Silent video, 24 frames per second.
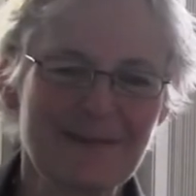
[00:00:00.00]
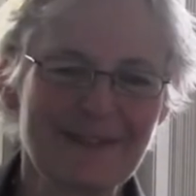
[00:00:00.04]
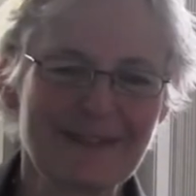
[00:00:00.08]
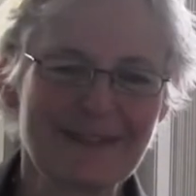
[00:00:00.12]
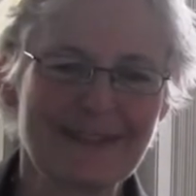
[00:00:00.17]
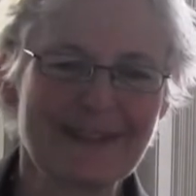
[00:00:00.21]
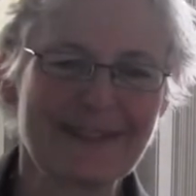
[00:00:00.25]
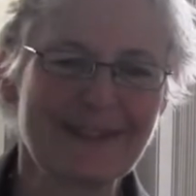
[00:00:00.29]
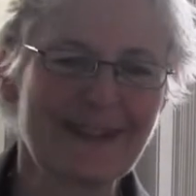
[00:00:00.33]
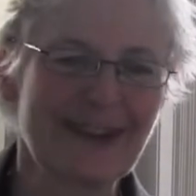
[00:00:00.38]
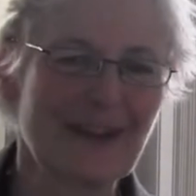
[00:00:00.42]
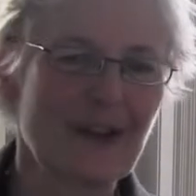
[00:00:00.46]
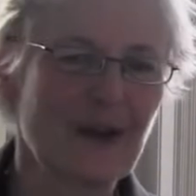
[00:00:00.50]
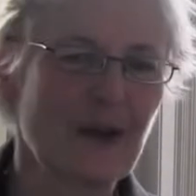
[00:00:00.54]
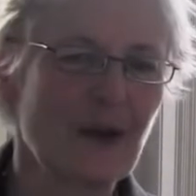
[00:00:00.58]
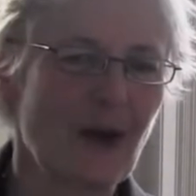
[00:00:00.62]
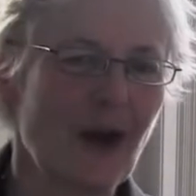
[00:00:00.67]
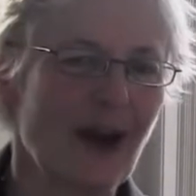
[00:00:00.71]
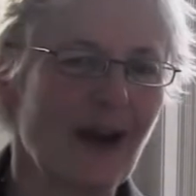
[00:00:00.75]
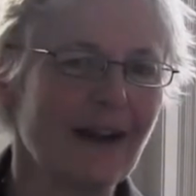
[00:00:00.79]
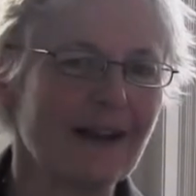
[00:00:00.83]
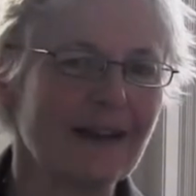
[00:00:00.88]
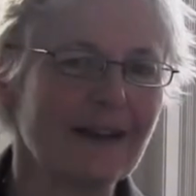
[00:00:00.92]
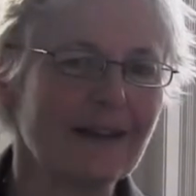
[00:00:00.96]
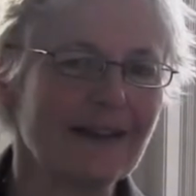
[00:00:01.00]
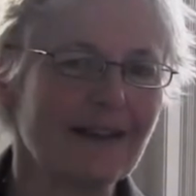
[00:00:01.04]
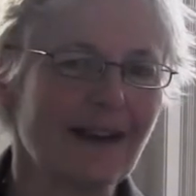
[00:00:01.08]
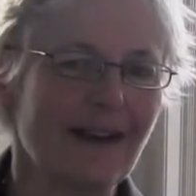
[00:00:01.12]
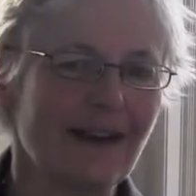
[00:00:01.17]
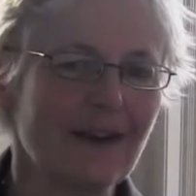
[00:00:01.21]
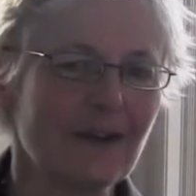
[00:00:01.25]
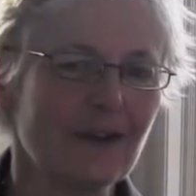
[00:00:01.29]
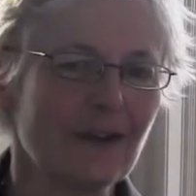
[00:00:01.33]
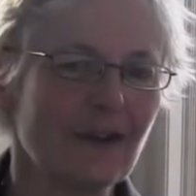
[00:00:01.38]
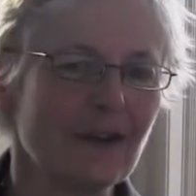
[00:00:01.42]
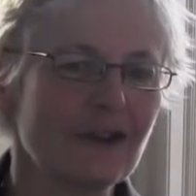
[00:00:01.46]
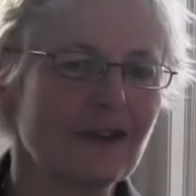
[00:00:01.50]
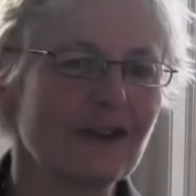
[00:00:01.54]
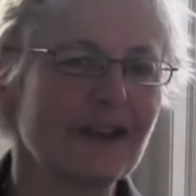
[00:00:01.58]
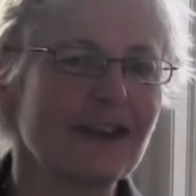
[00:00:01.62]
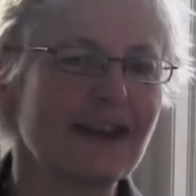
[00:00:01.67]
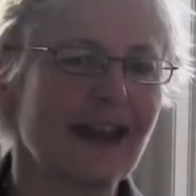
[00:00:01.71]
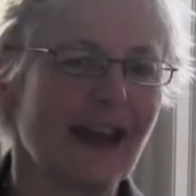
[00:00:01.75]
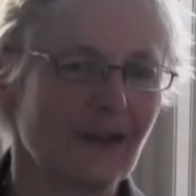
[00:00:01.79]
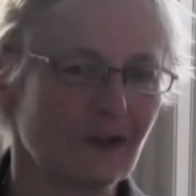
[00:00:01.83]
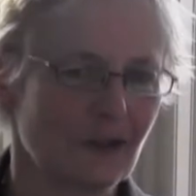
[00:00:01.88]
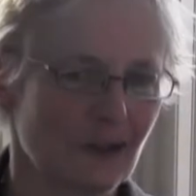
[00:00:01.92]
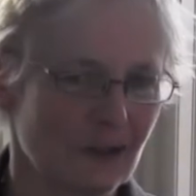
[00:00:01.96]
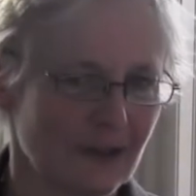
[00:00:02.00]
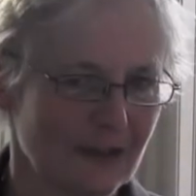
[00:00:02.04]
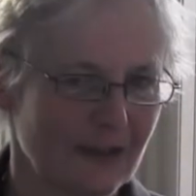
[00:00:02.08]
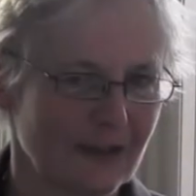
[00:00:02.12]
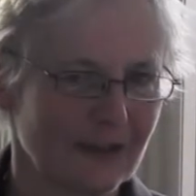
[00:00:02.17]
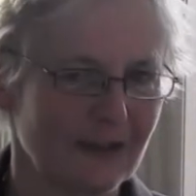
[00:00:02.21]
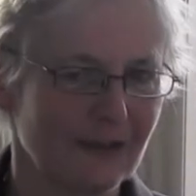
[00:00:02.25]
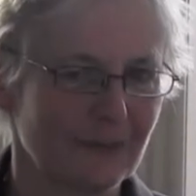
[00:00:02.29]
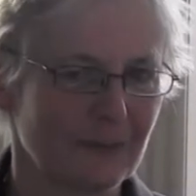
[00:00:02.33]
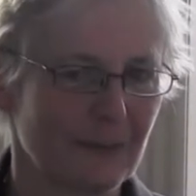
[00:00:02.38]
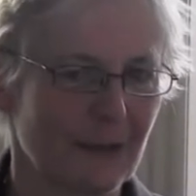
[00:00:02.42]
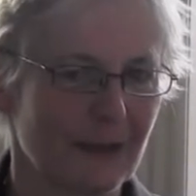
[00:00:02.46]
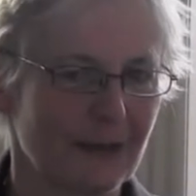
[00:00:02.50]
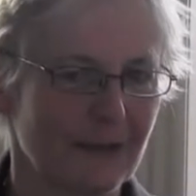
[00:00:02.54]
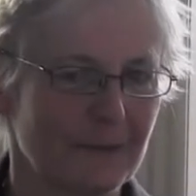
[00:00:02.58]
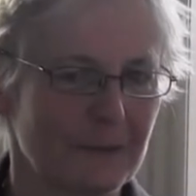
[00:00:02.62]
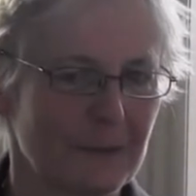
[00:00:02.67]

So I first encountered King's Manor